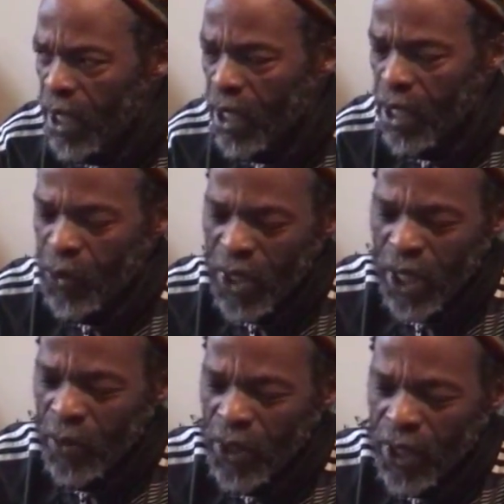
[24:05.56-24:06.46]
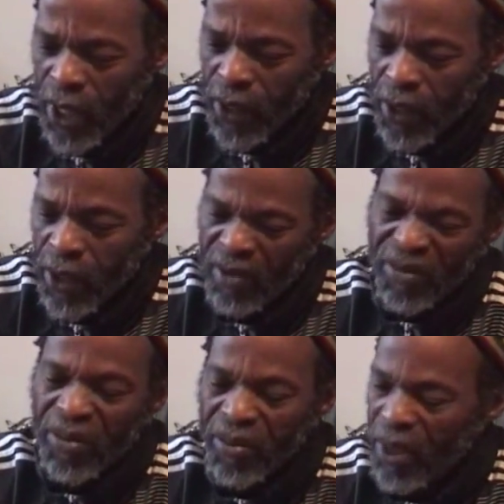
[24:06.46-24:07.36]
because when you imitate it,
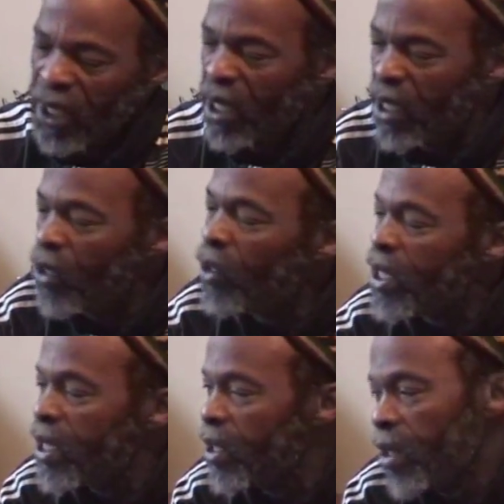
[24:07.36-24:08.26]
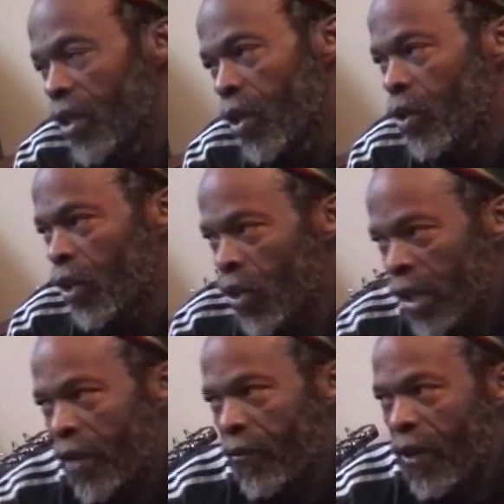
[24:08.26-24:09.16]
it only go
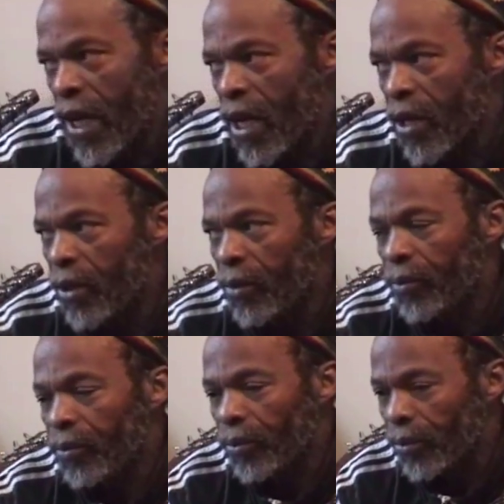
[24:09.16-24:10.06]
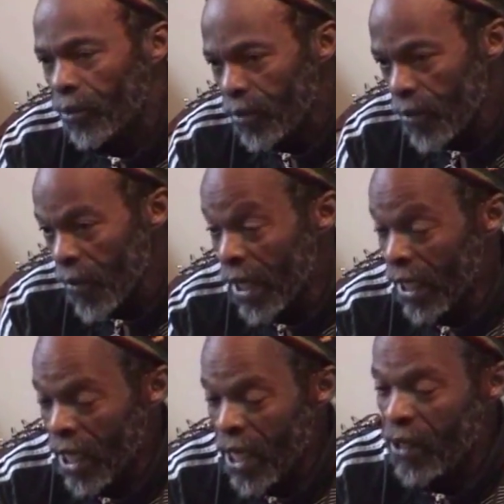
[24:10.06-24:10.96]
that far. And
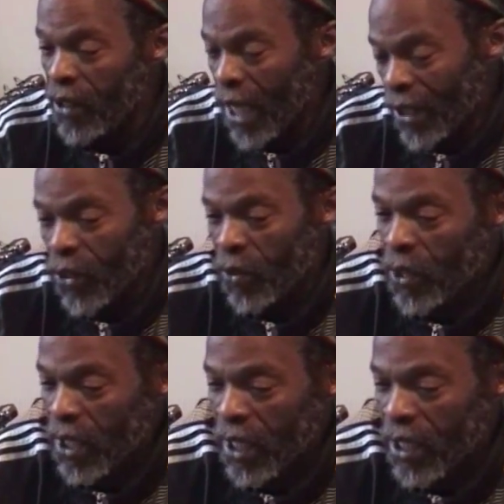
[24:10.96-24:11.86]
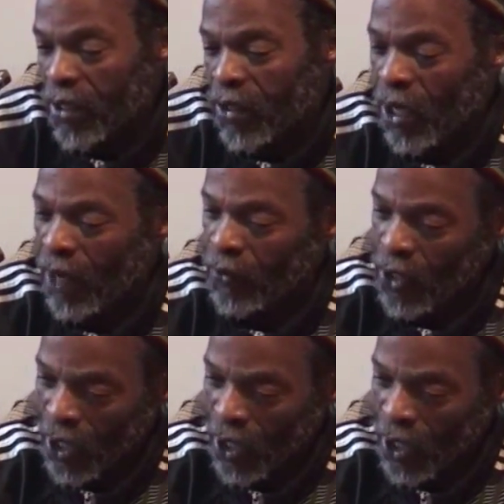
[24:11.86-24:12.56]
again, not to imitate is to have